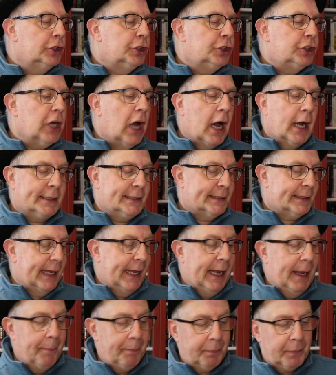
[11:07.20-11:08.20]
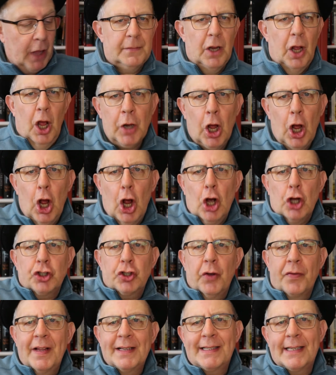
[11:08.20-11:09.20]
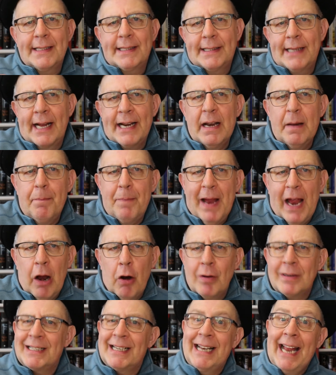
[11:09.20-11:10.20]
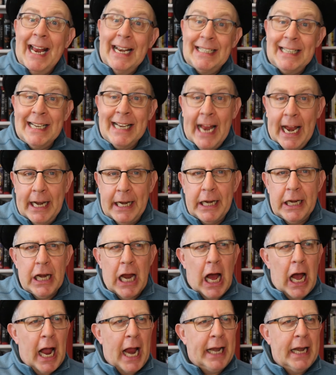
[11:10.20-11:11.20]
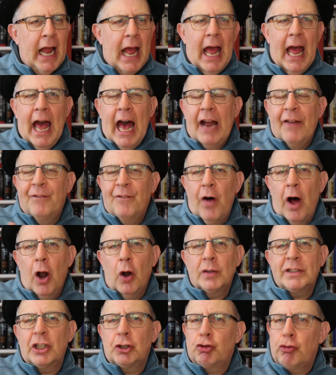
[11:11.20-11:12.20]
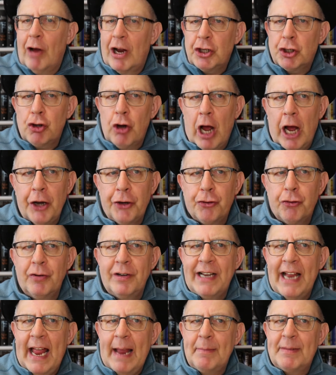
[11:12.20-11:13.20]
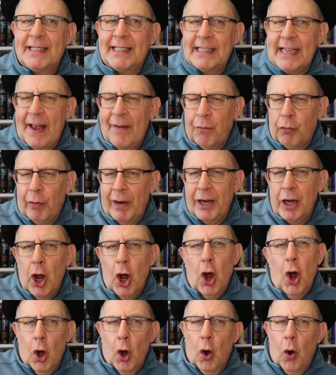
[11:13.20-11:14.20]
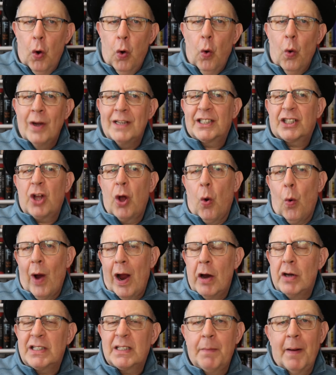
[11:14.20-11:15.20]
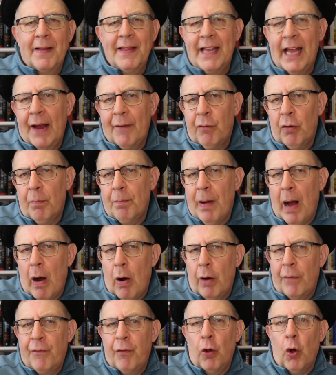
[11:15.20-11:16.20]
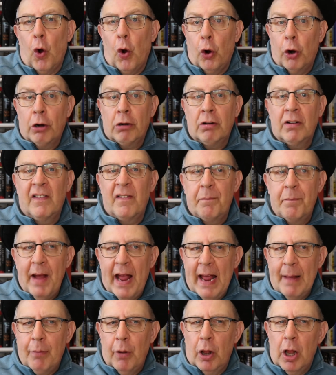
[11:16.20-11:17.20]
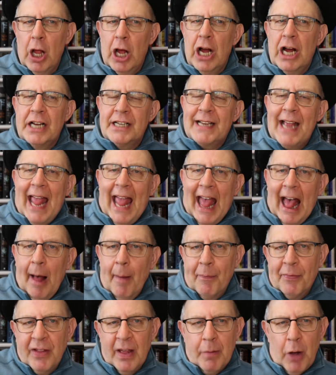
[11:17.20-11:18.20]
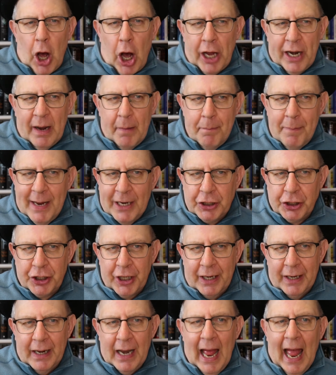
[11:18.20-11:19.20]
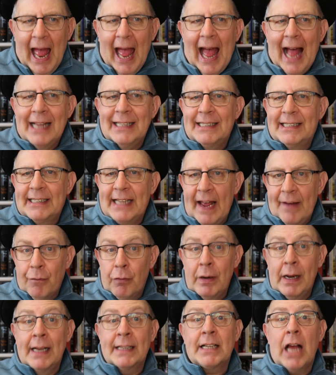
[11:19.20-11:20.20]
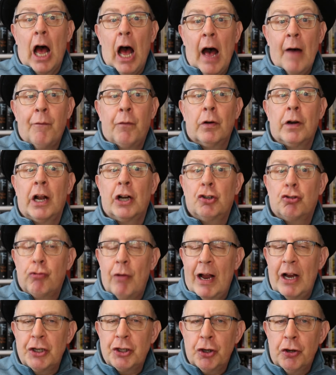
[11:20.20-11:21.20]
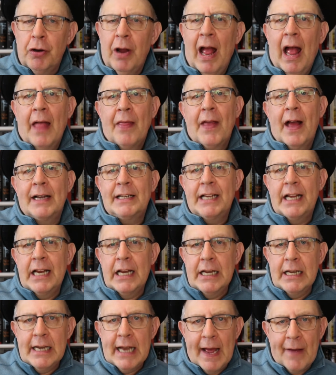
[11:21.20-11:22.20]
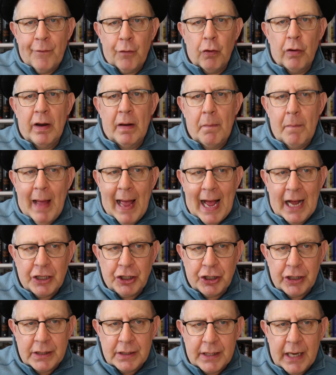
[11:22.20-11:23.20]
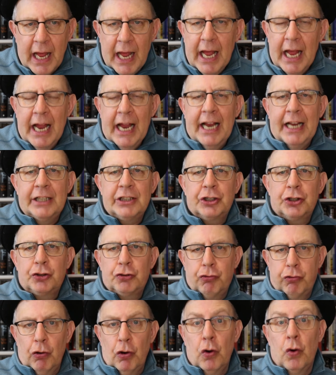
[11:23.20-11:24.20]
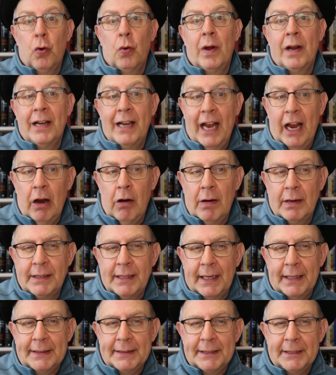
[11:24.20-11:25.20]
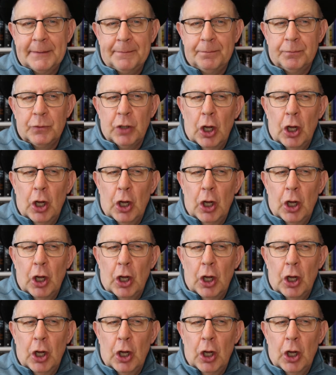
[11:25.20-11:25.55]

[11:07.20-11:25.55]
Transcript: Shaksky. So this is set in Paris in 1889 and follows a treasure hunter named Severin, who is coerced by the ever-powerful Order of Babel to help them on a mission. And Severin is offered a treasure that he never imagined, his true inheritance.